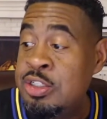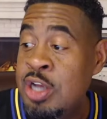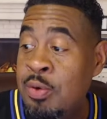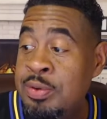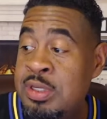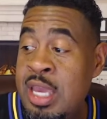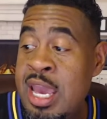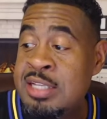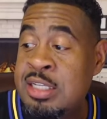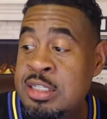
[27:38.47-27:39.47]
So,
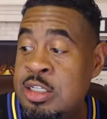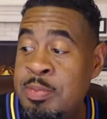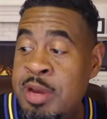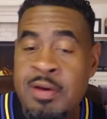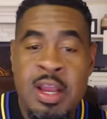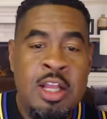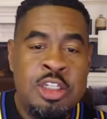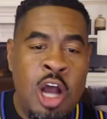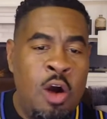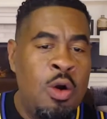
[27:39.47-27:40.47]
yeah, Sister Smith.
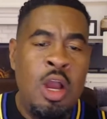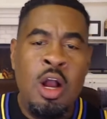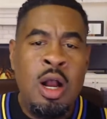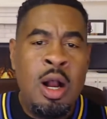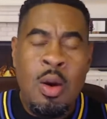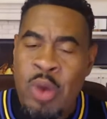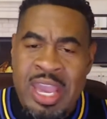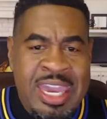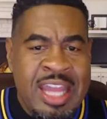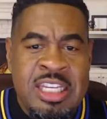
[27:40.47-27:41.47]
So
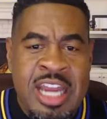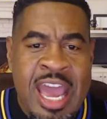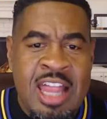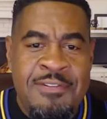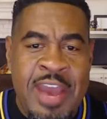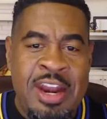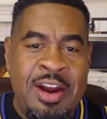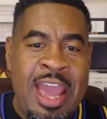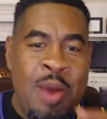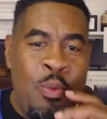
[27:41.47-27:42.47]
we get to the
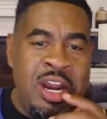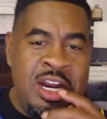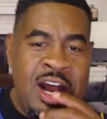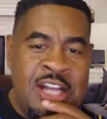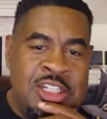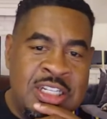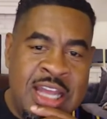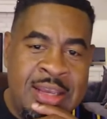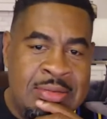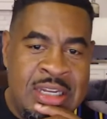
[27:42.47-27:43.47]
elevator, and one of the ushers
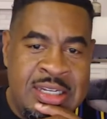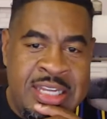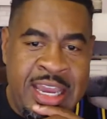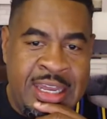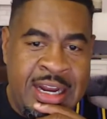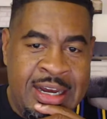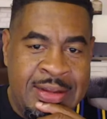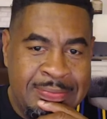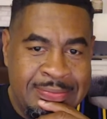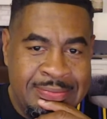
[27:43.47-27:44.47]
like, couldn't take it, huh?